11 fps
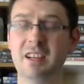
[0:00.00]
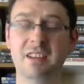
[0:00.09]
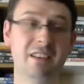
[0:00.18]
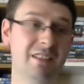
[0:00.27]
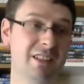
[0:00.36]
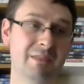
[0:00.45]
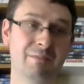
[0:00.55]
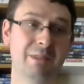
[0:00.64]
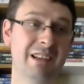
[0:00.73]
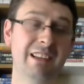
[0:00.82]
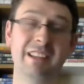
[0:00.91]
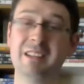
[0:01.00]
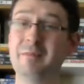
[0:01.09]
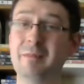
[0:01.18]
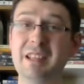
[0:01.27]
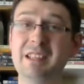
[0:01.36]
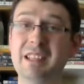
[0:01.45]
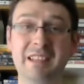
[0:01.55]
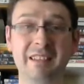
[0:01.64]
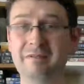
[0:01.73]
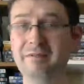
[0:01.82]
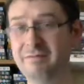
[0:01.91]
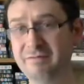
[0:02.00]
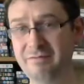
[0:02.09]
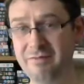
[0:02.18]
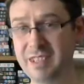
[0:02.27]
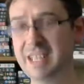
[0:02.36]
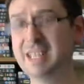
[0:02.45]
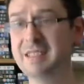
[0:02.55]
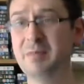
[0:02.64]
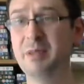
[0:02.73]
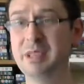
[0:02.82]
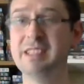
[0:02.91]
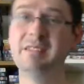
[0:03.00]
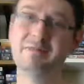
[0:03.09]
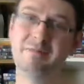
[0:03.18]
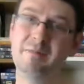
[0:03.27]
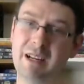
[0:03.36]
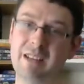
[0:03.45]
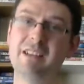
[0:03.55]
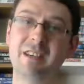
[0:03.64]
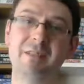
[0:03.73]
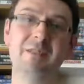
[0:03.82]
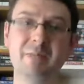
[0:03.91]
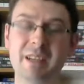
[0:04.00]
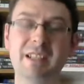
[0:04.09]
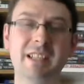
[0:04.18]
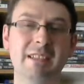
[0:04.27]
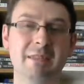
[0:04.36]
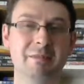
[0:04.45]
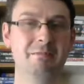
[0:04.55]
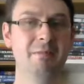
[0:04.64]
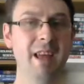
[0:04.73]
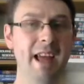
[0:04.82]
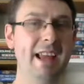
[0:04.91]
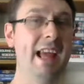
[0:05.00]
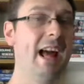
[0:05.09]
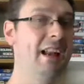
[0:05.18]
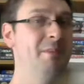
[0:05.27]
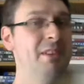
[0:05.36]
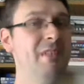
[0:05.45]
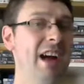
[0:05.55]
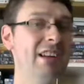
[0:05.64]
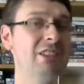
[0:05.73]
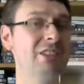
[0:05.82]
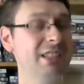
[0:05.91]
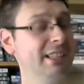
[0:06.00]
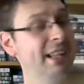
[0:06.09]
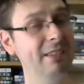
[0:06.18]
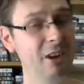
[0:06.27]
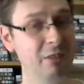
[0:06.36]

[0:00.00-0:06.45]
you blink, you'll miss it. I'm disappointed big time, especially with that calibre of actress in that role.